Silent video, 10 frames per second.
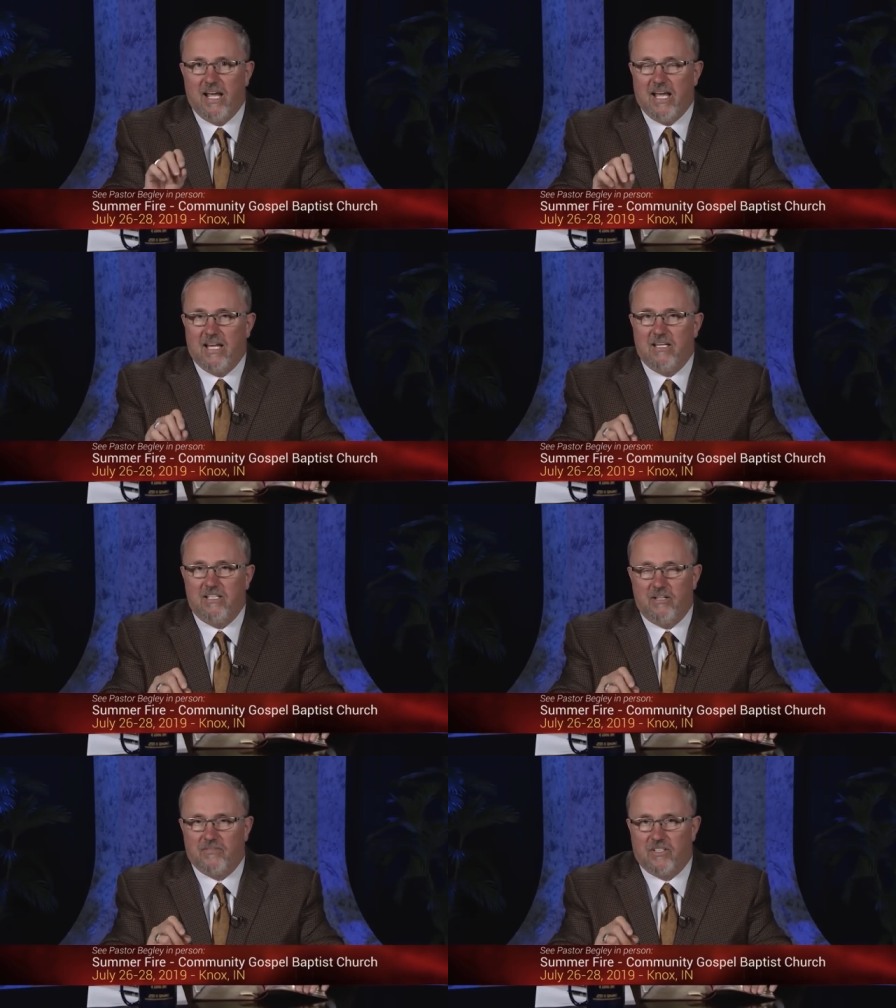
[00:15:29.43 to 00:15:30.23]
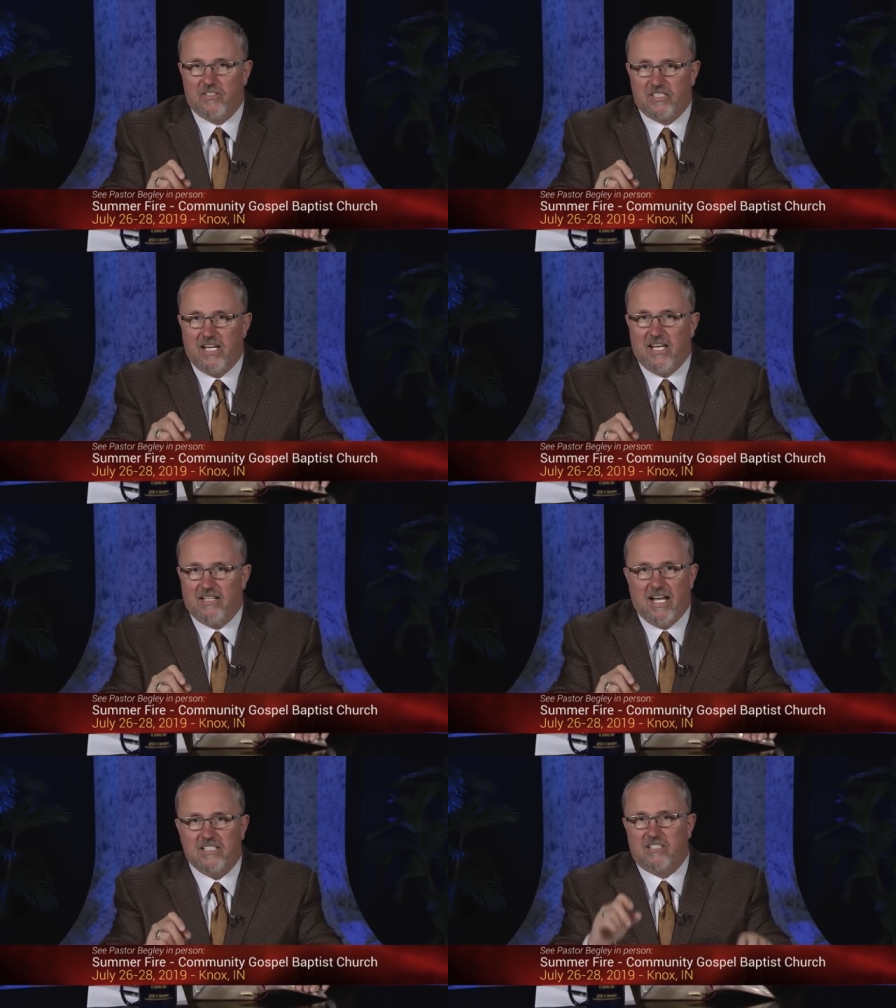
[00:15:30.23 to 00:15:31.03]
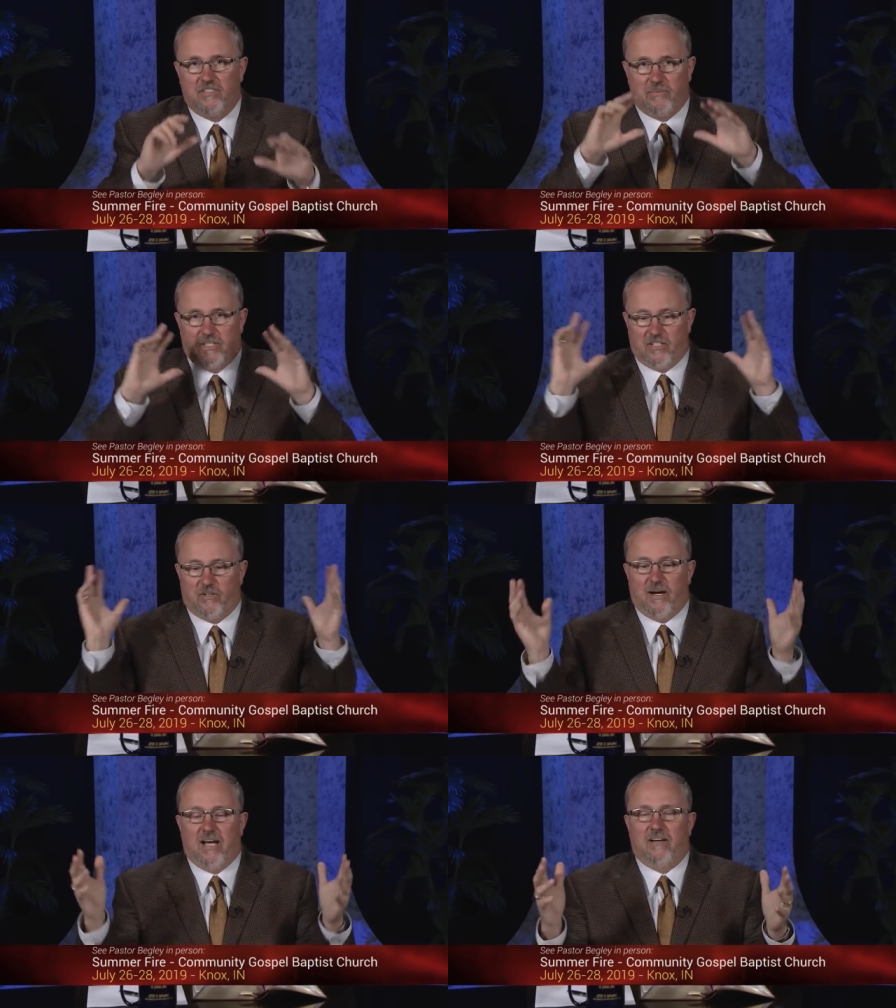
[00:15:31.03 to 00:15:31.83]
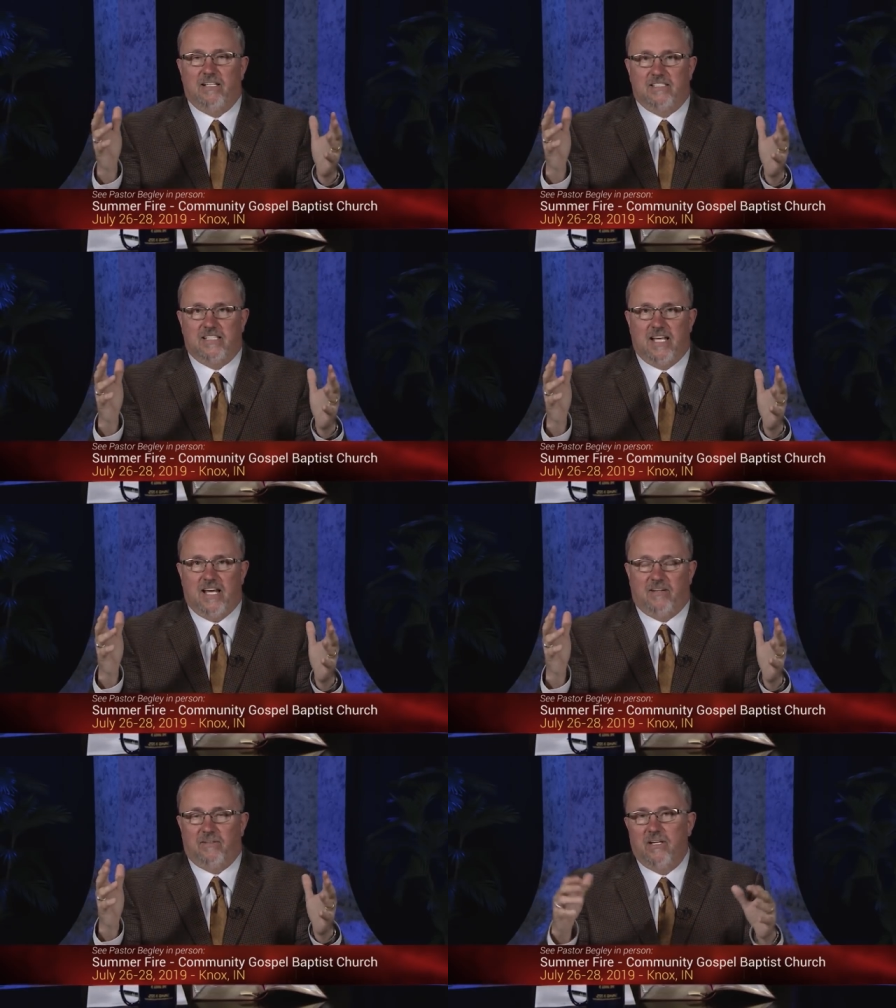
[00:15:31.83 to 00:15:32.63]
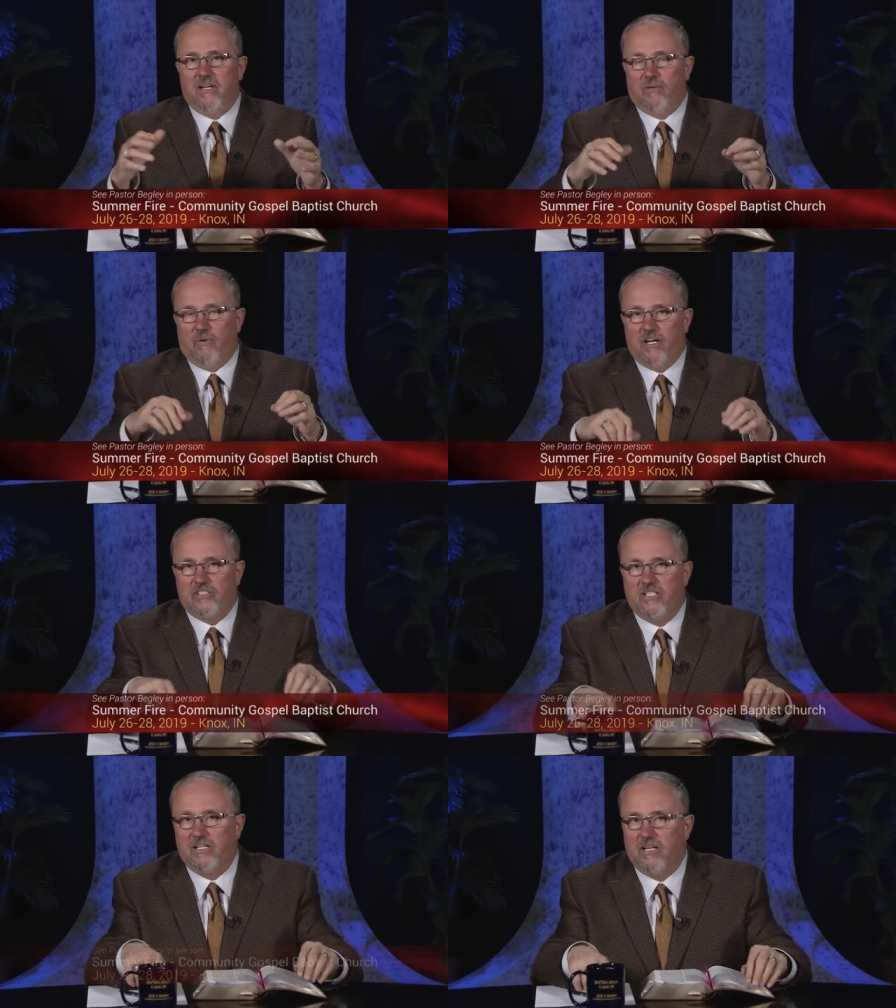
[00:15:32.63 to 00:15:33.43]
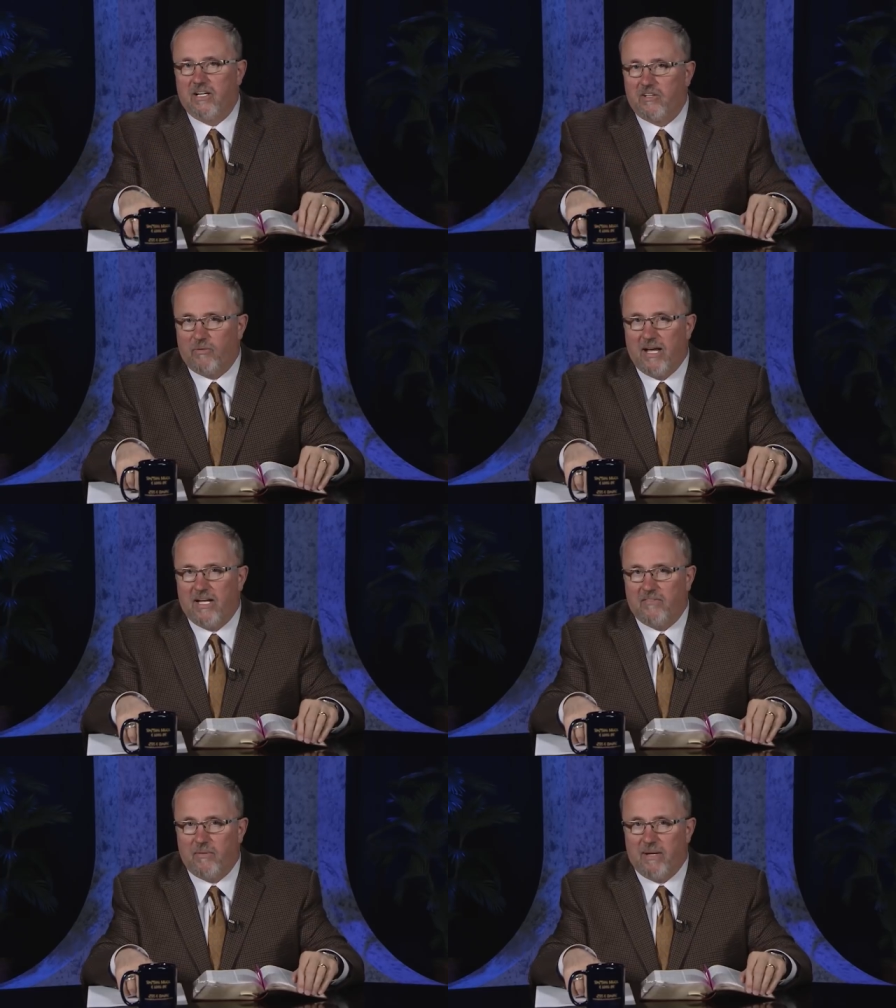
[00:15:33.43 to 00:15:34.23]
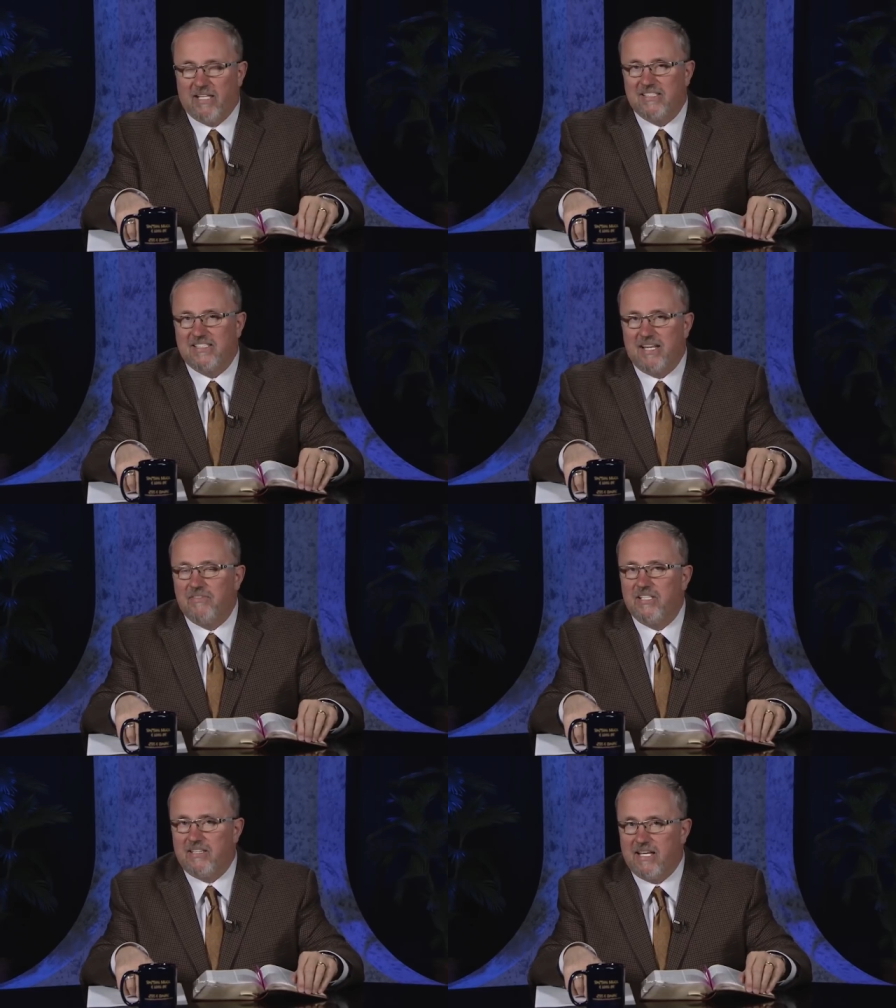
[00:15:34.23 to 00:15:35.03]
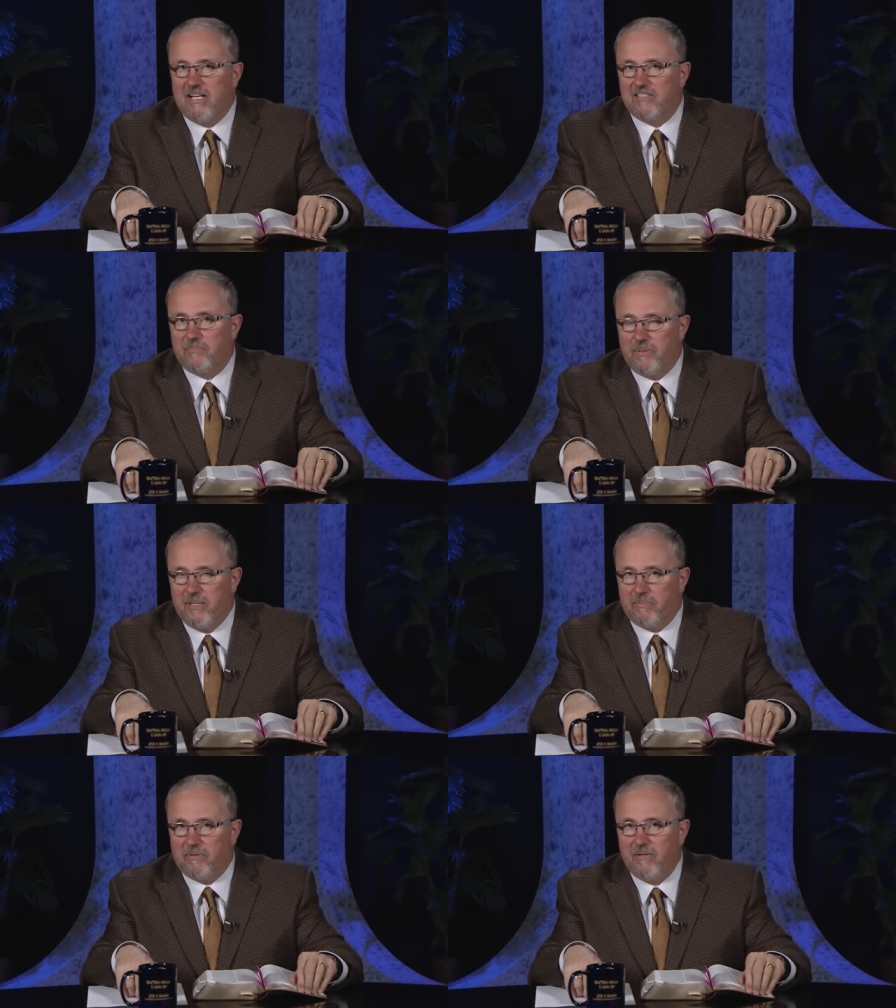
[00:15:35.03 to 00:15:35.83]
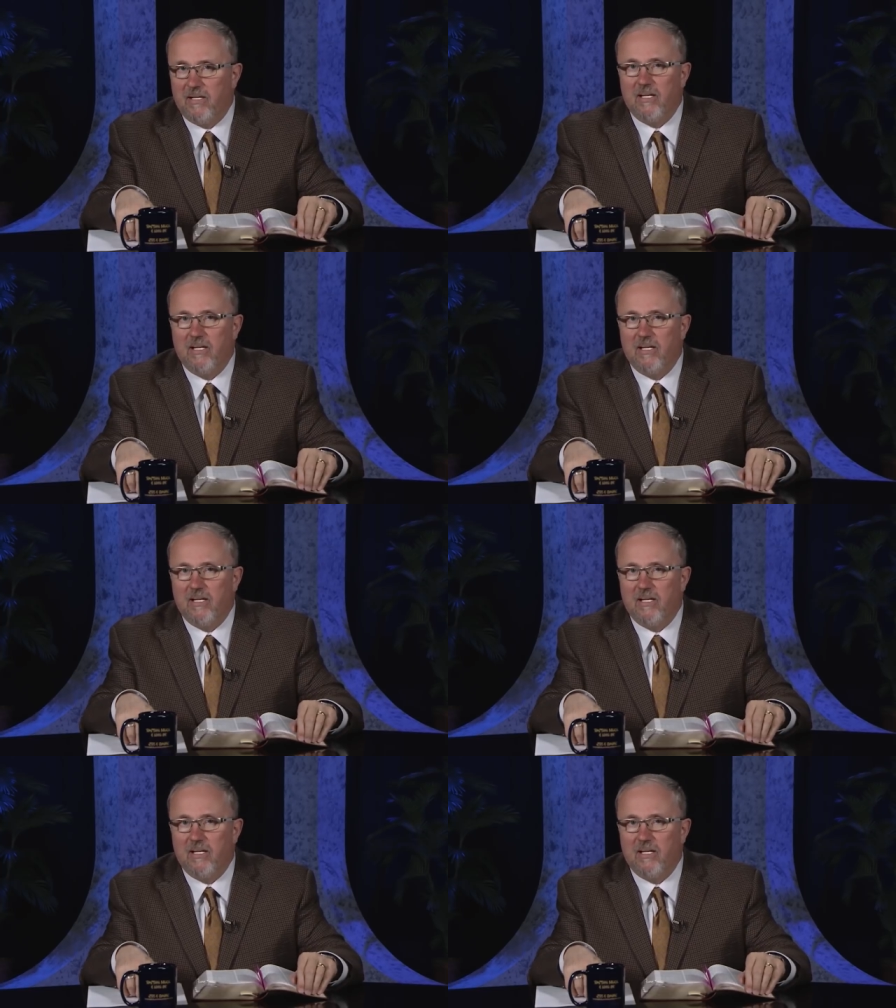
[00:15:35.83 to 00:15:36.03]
And you have to understand, that's with a crowd in Seattle, Washington, a crowd of about 70,000 people.